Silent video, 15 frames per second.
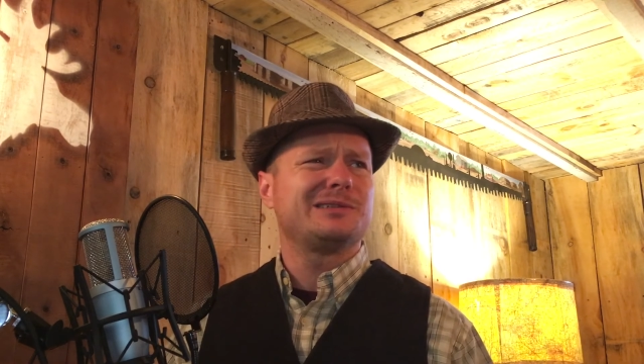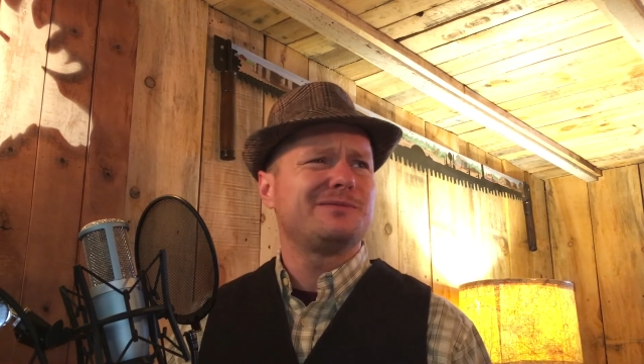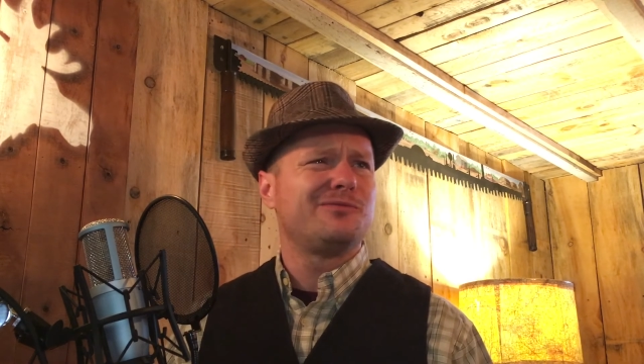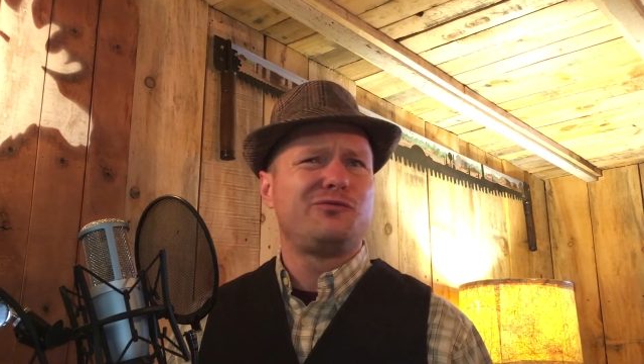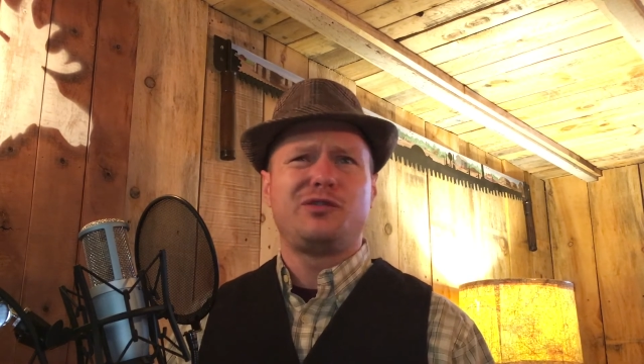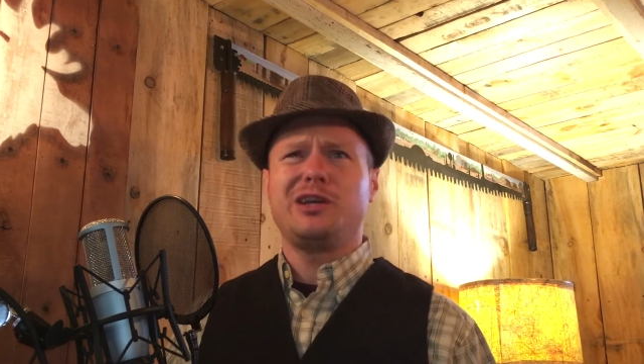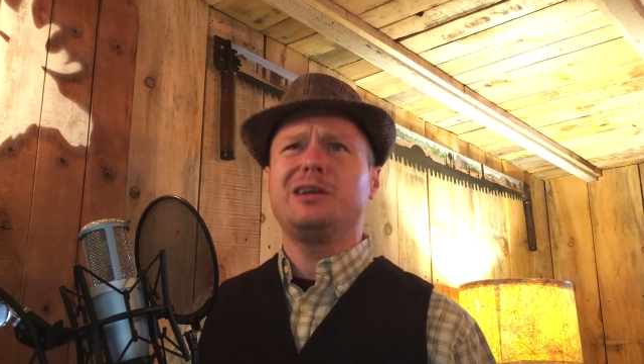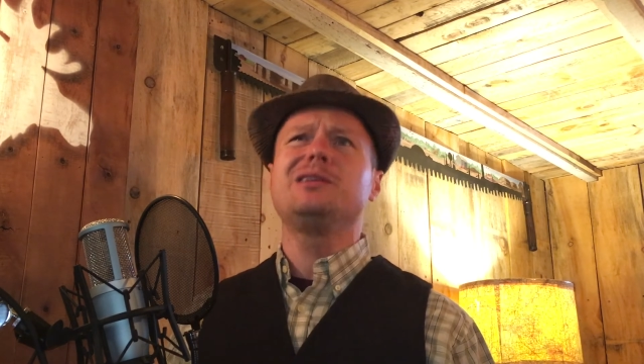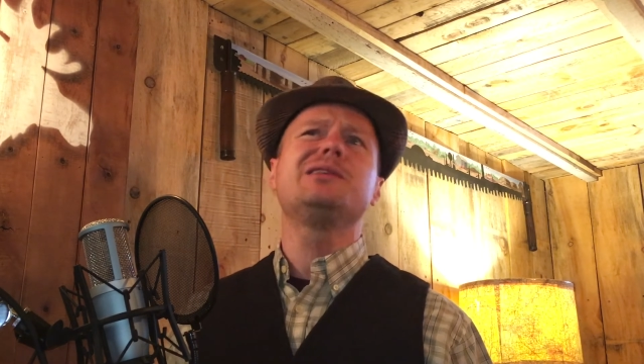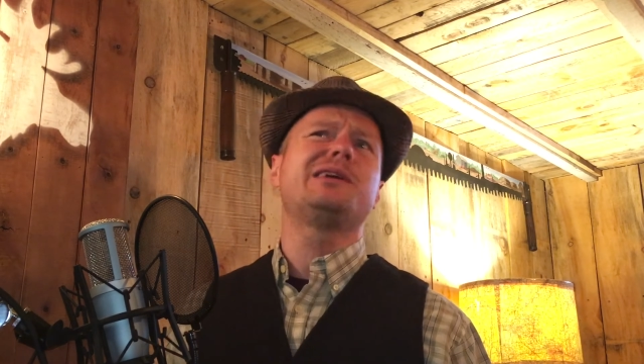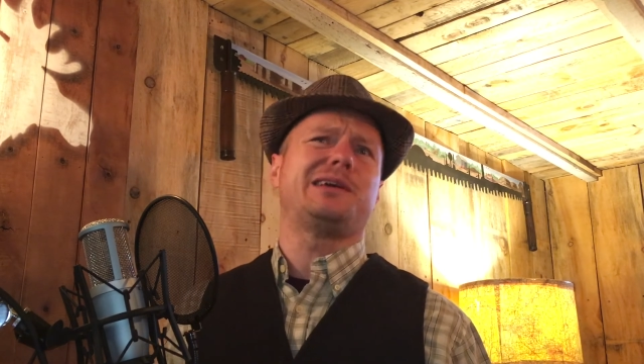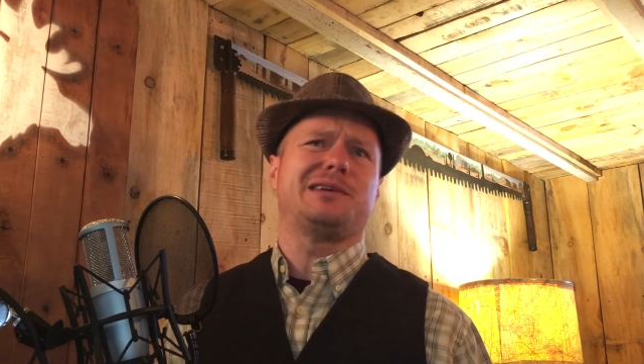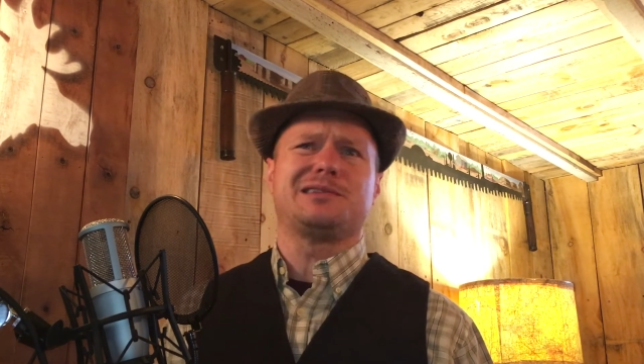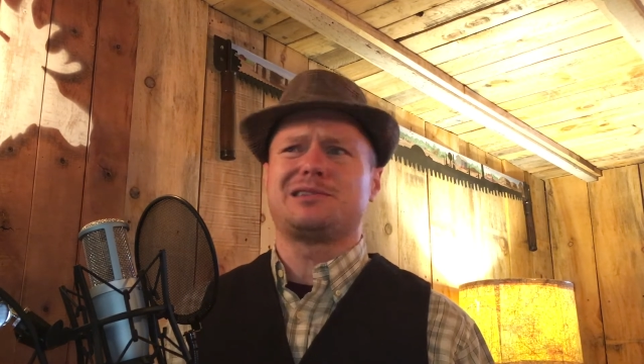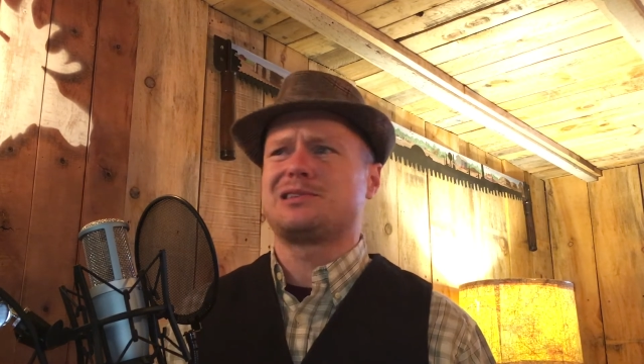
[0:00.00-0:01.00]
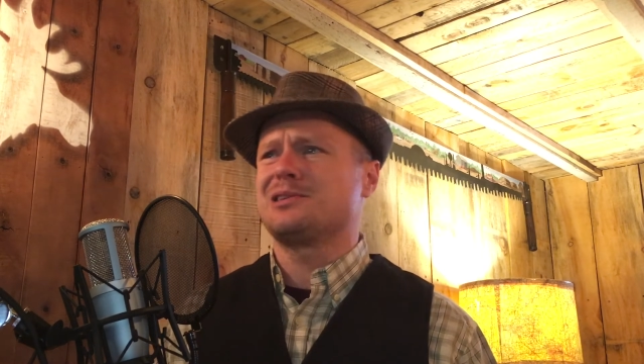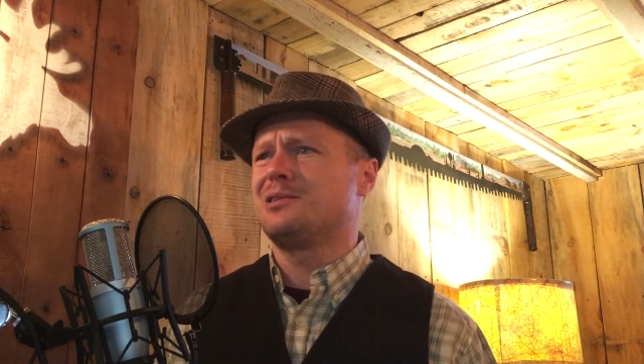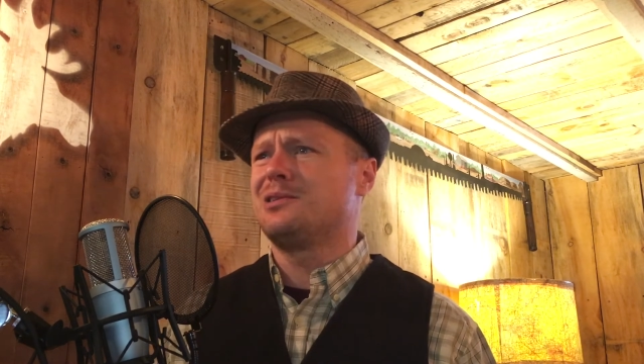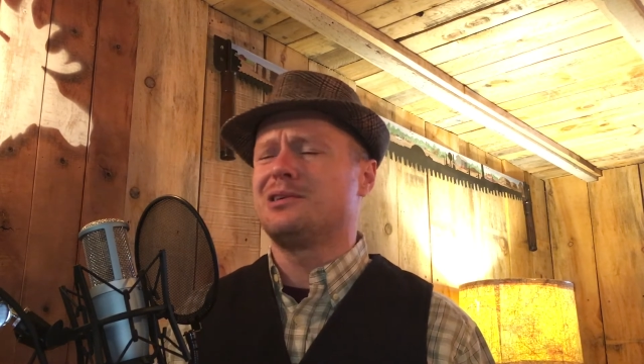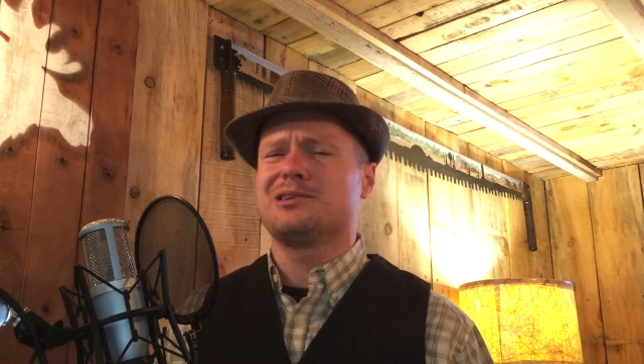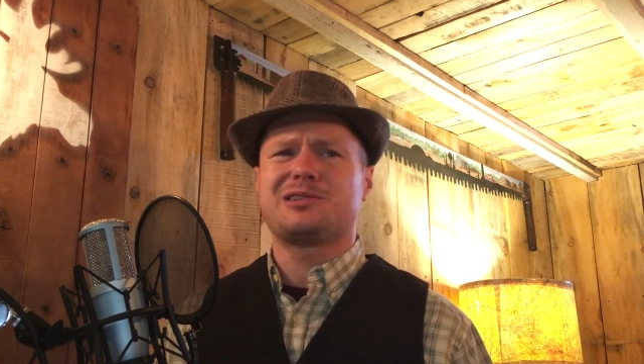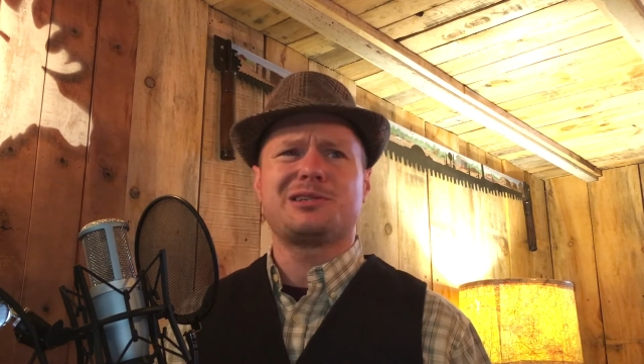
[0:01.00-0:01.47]
feelings
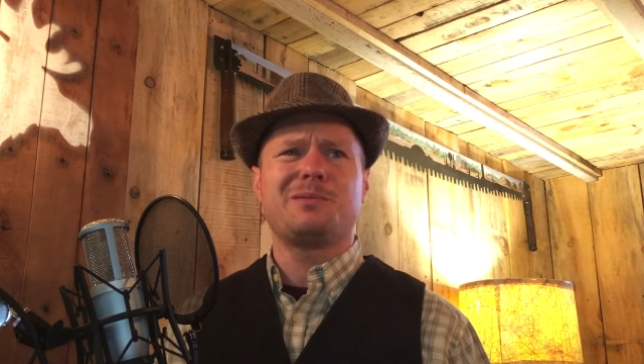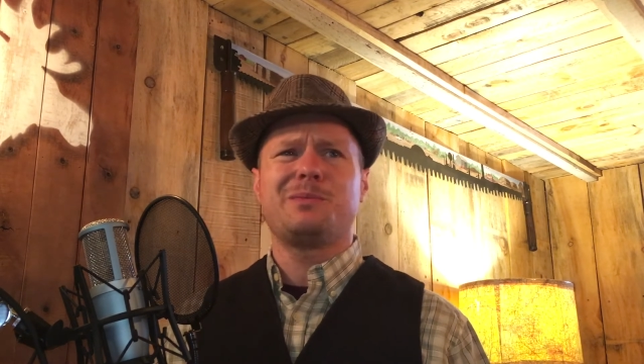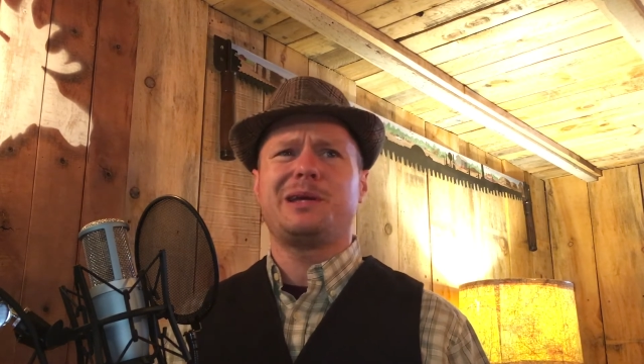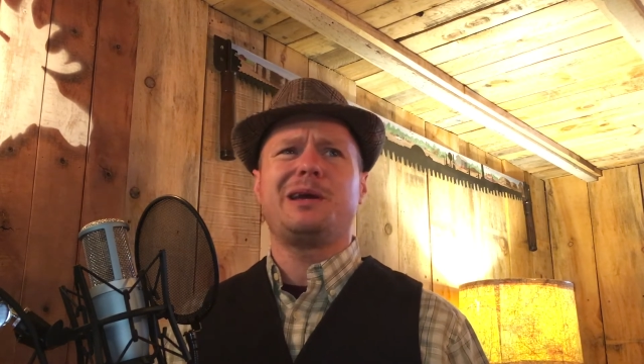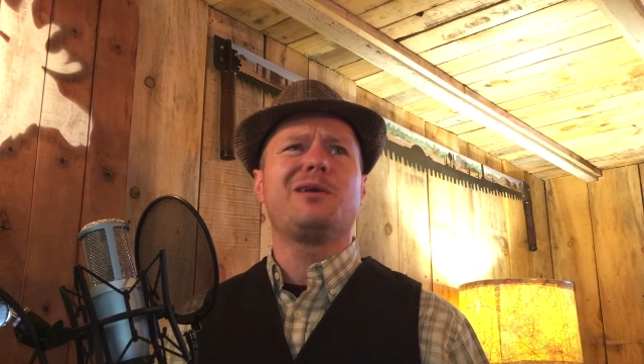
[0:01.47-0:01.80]
or somebody